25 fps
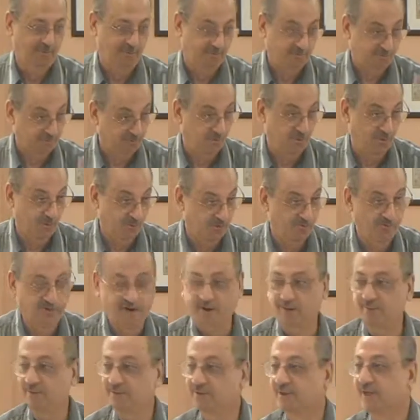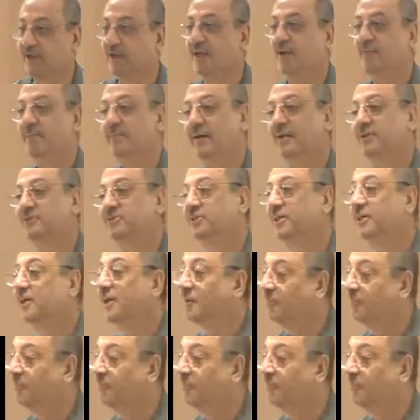4 verbs mentioned in